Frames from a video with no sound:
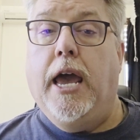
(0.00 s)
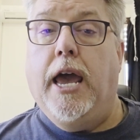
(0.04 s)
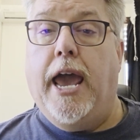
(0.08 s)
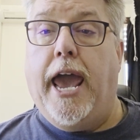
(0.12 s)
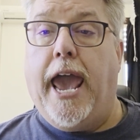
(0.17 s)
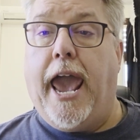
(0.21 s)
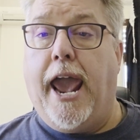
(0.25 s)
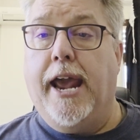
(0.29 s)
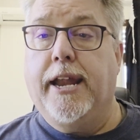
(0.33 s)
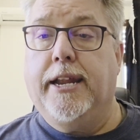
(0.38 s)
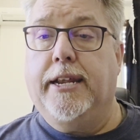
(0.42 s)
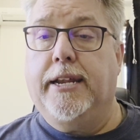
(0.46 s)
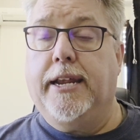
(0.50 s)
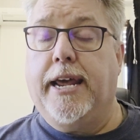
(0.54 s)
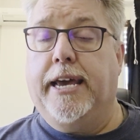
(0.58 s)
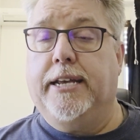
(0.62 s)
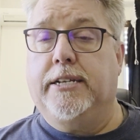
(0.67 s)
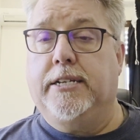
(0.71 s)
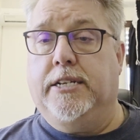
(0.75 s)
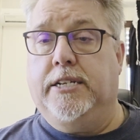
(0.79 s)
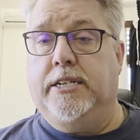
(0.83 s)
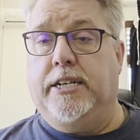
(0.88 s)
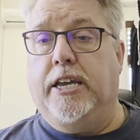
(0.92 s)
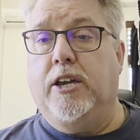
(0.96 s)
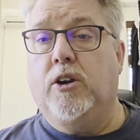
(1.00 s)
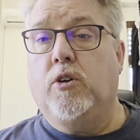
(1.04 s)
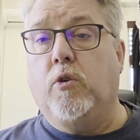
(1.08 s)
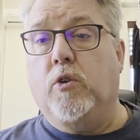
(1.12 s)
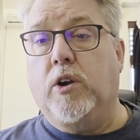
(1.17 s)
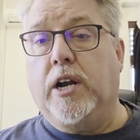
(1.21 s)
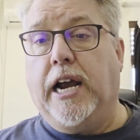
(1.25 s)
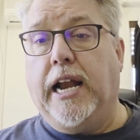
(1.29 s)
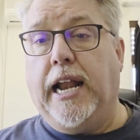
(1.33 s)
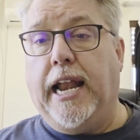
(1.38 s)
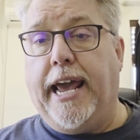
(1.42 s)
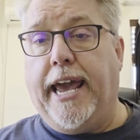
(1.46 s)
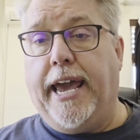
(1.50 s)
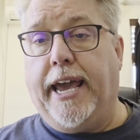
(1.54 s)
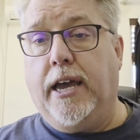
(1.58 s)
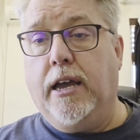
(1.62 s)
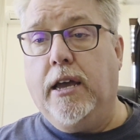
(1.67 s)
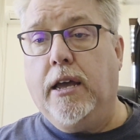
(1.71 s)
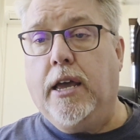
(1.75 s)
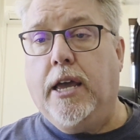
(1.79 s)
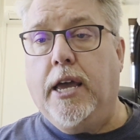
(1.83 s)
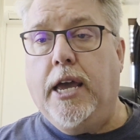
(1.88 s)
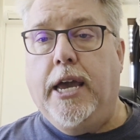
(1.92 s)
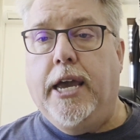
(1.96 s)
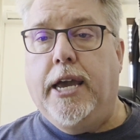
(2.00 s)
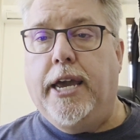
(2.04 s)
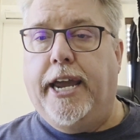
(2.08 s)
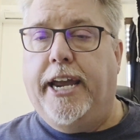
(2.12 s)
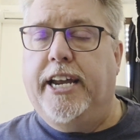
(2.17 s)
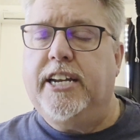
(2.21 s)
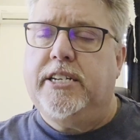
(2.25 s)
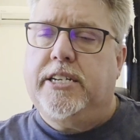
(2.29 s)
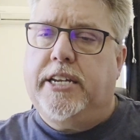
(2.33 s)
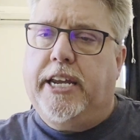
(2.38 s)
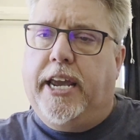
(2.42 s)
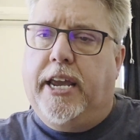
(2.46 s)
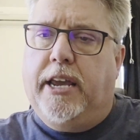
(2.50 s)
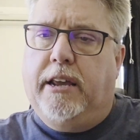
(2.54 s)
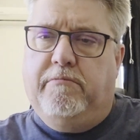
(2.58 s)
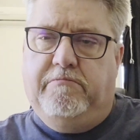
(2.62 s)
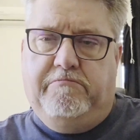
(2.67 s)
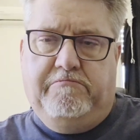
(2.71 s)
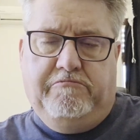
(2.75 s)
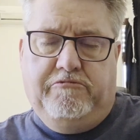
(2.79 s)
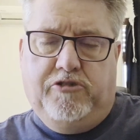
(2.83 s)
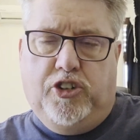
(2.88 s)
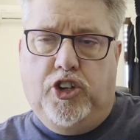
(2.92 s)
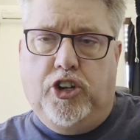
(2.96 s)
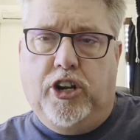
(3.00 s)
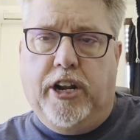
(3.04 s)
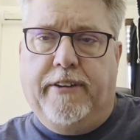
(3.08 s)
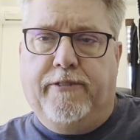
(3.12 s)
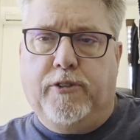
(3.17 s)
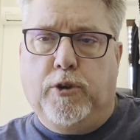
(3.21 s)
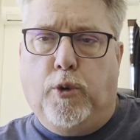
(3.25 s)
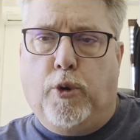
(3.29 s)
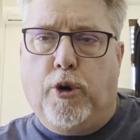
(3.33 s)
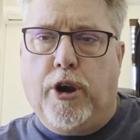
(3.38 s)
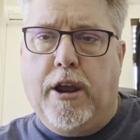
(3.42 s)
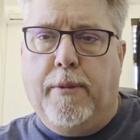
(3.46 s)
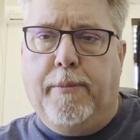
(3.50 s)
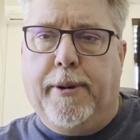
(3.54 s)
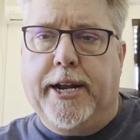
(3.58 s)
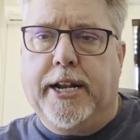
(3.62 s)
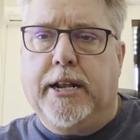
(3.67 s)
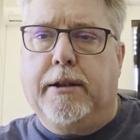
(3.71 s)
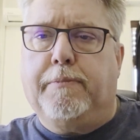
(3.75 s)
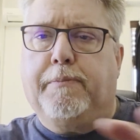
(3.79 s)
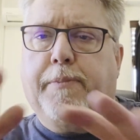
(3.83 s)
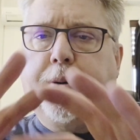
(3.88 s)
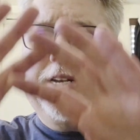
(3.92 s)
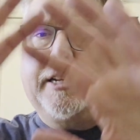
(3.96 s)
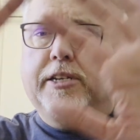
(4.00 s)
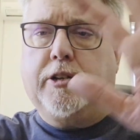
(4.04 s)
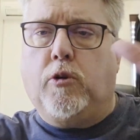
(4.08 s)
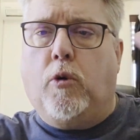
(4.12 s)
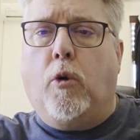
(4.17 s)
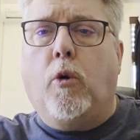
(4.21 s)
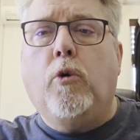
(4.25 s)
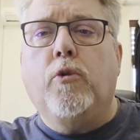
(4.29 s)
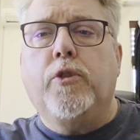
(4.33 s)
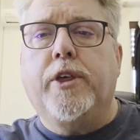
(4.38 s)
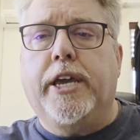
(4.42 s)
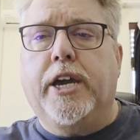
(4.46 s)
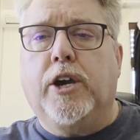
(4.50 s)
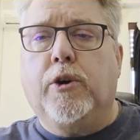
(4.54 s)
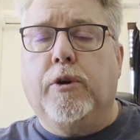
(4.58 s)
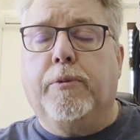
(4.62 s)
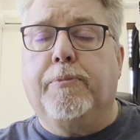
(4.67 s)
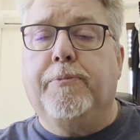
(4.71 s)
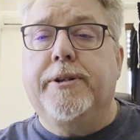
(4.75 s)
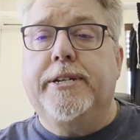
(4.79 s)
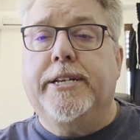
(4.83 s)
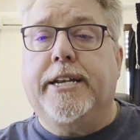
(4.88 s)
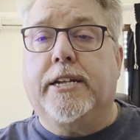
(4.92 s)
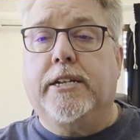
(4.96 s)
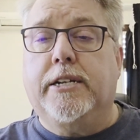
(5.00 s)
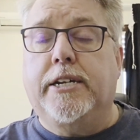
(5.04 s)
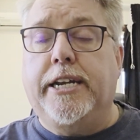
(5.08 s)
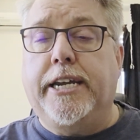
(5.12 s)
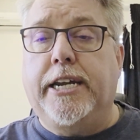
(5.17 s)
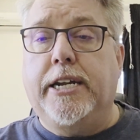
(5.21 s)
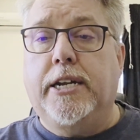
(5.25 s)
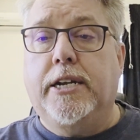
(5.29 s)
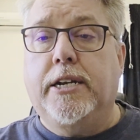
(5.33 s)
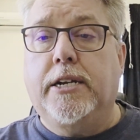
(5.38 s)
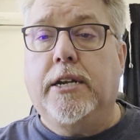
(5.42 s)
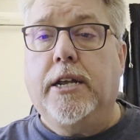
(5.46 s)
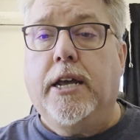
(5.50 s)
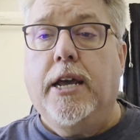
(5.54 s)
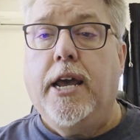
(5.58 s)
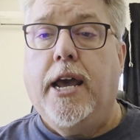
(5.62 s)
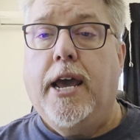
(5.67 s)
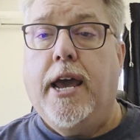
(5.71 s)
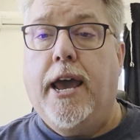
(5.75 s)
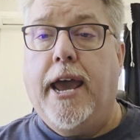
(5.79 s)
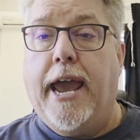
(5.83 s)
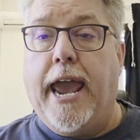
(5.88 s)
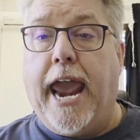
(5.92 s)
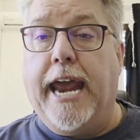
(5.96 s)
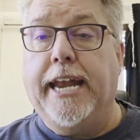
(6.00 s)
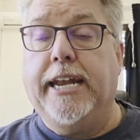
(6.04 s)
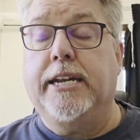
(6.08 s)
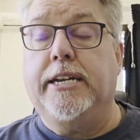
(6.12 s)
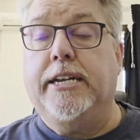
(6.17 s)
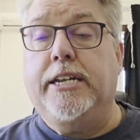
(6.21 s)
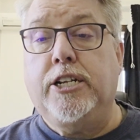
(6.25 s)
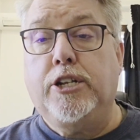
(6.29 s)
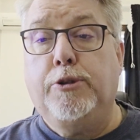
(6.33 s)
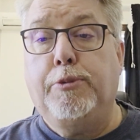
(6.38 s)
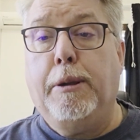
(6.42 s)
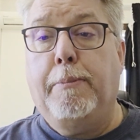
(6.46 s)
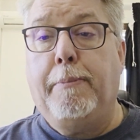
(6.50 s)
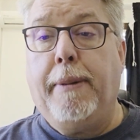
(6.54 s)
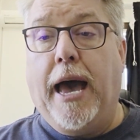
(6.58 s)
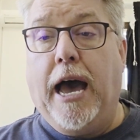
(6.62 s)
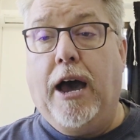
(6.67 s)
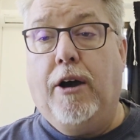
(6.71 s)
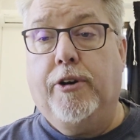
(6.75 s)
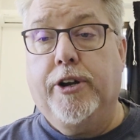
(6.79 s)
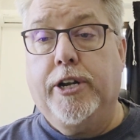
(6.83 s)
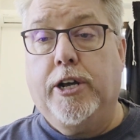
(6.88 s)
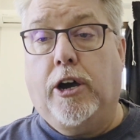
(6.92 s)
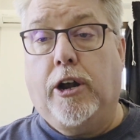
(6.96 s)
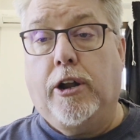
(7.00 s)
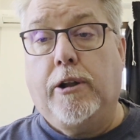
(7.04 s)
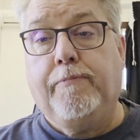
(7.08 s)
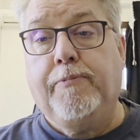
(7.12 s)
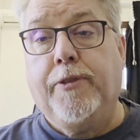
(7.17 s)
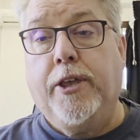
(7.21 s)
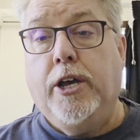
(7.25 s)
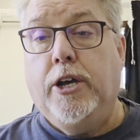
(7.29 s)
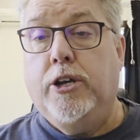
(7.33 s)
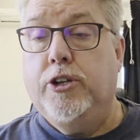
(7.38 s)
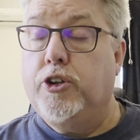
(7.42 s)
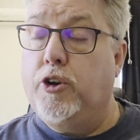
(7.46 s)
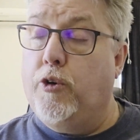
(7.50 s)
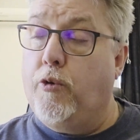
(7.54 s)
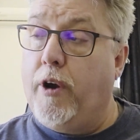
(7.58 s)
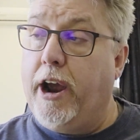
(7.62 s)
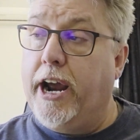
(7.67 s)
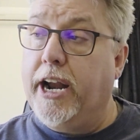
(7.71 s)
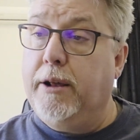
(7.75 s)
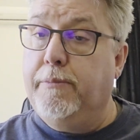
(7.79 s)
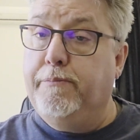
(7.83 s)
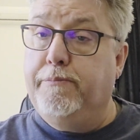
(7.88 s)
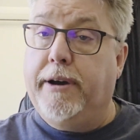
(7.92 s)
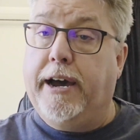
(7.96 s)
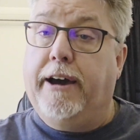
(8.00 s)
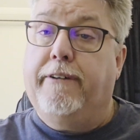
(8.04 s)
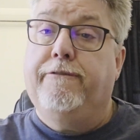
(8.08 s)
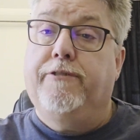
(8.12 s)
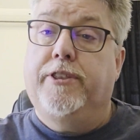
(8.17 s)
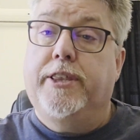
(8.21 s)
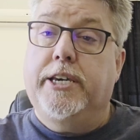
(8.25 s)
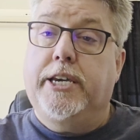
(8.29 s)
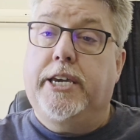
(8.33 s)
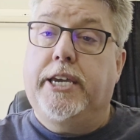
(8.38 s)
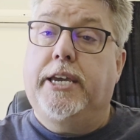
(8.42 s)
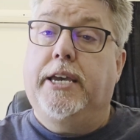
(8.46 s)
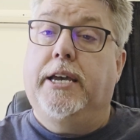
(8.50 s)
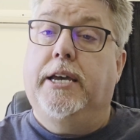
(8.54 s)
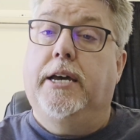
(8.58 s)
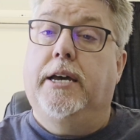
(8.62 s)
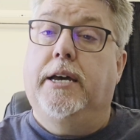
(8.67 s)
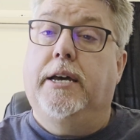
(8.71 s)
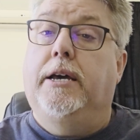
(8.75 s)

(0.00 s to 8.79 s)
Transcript: and it has a thing called Klang. You don't have to worry about it, but it's all the equipment that's needed, and it needs to be powered on. So right above the